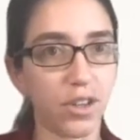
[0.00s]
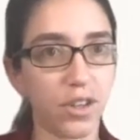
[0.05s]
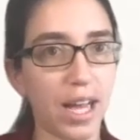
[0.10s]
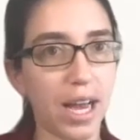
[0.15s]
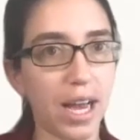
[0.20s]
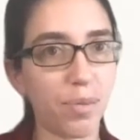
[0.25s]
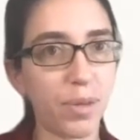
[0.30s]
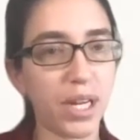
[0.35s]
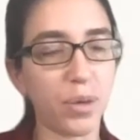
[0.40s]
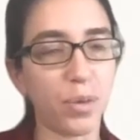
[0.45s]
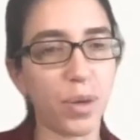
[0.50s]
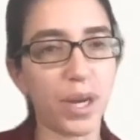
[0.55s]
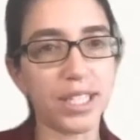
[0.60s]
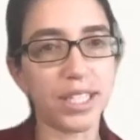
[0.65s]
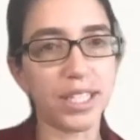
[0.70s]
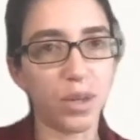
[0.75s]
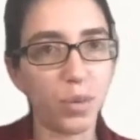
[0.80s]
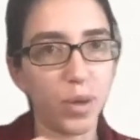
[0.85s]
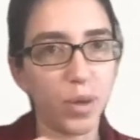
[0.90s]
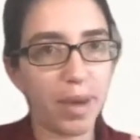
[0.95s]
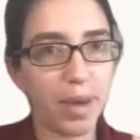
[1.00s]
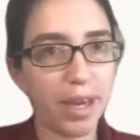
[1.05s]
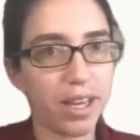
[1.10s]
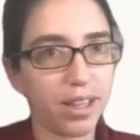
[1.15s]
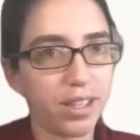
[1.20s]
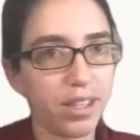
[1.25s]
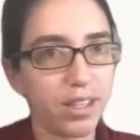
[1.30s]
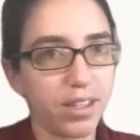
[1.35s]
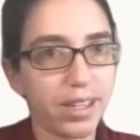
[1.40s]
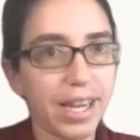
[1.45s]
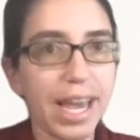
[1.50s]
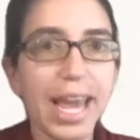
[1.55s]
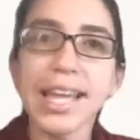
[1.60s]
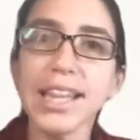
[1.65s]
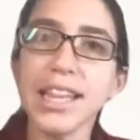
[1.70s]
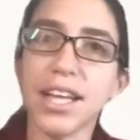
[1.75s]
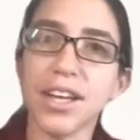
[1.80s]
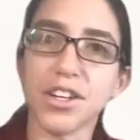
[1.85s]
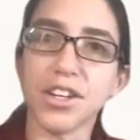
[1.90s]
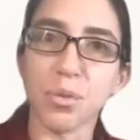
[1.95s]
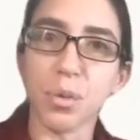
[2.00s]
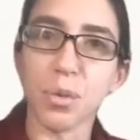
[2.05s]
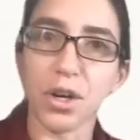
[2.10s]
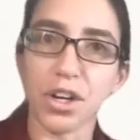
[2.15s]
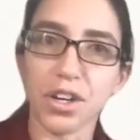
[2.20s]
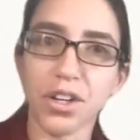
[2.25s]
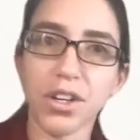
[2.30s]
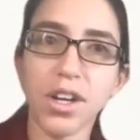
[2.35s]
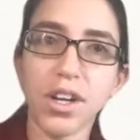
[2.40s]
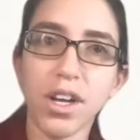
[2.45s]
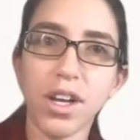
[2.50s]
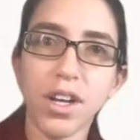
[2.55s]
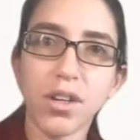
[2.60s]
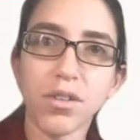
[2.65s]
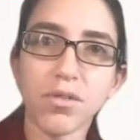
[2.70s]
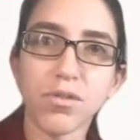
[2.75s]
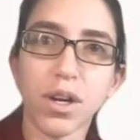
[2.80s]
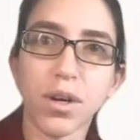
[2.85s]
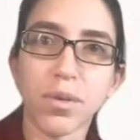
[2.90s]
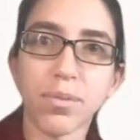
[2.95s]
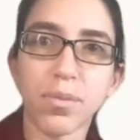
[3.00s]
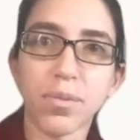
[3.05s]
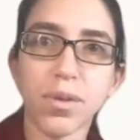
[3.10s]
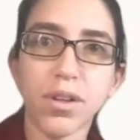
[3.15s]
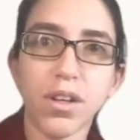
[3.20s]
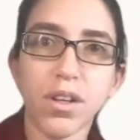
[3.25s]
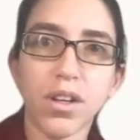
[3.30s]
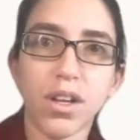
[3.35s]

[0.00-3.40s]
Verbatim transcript: How many ways can we make a little k letter word from